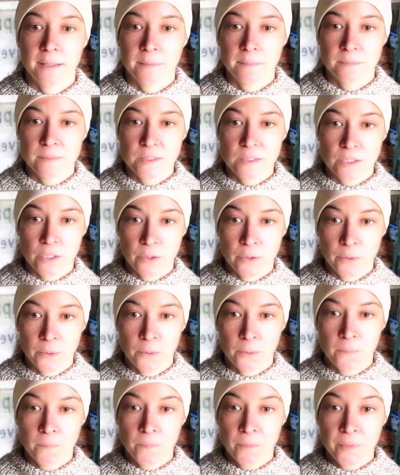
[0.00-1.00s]

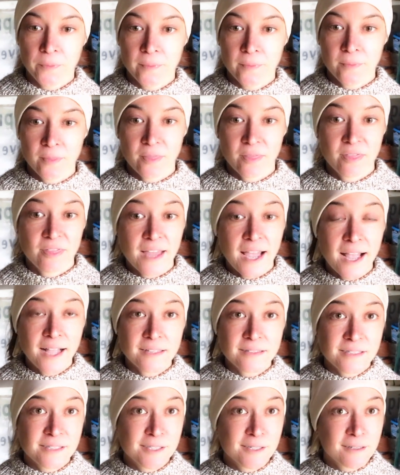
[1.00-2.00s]
So
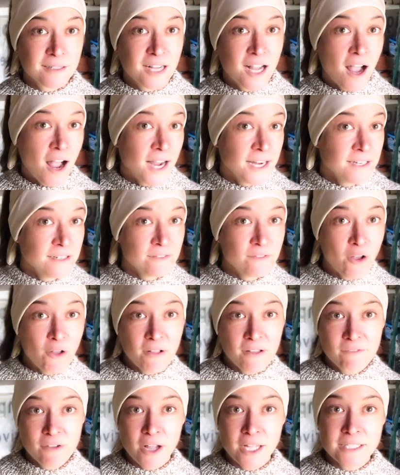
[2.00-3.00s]
that's kind of all
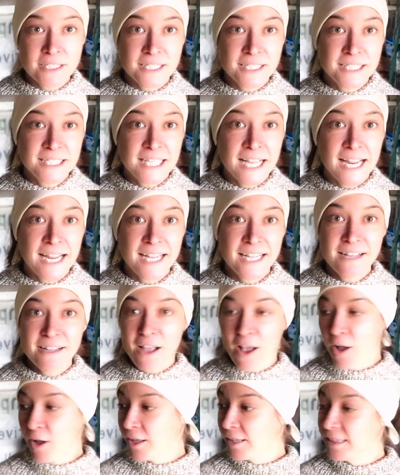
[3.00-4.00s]
I've got to say
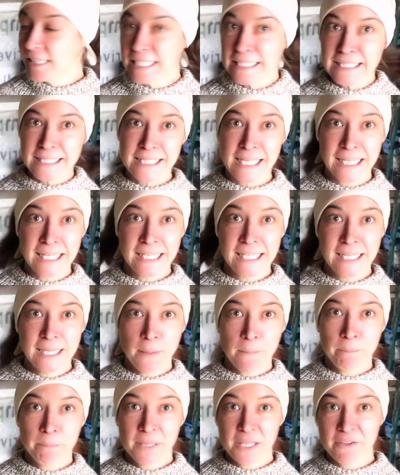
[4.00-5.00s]
on this
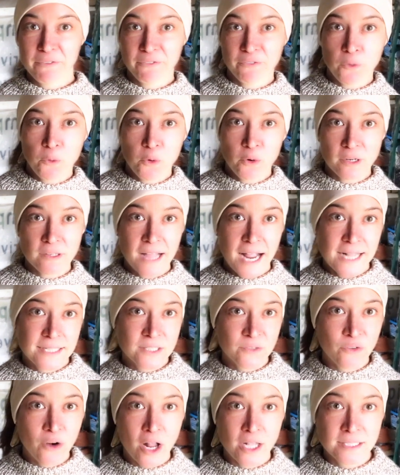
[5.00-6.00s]
before
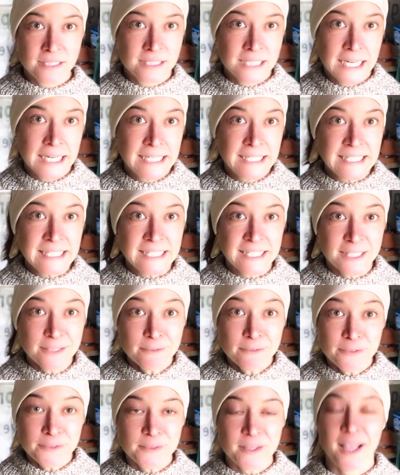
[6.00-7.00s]
last frost date
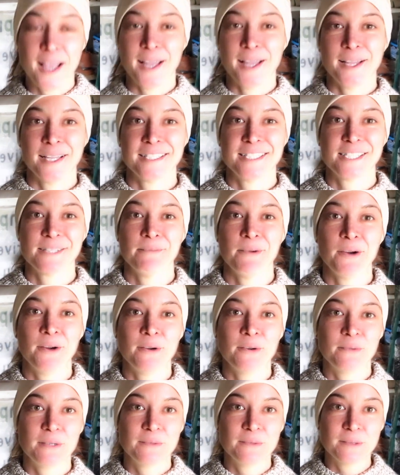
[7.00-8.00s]
eve.
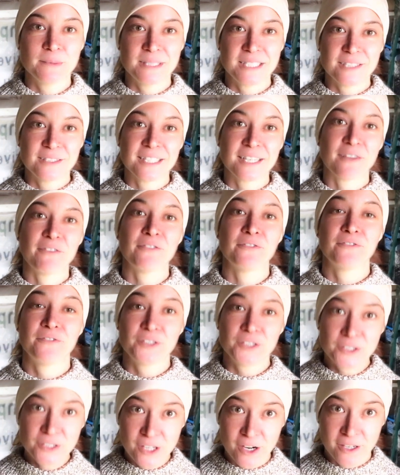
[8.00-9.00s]
Tomorrow we will be doing a
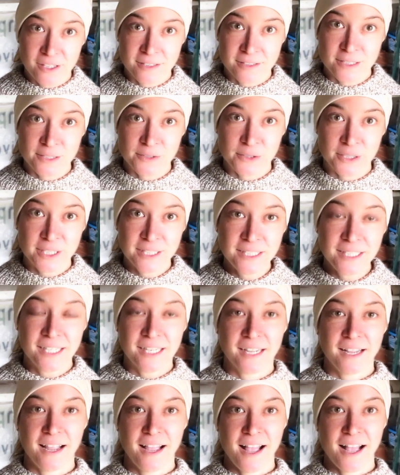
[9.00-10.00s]
full garden tour.
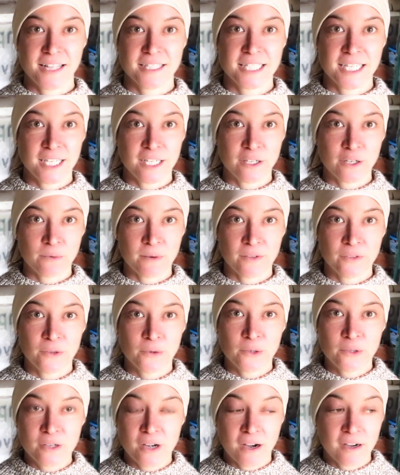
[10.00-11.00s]
I'll take you around the
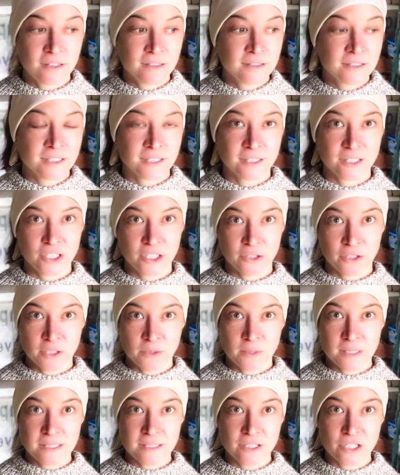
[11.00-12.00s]
whole garden and show you
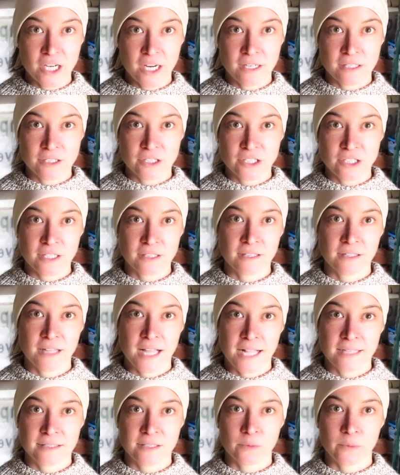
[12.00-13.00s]
what's changed in the
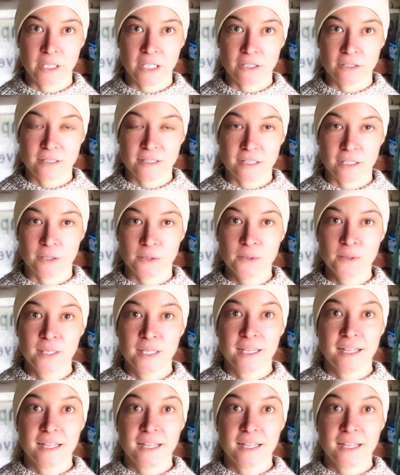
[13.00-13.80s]
last week or so.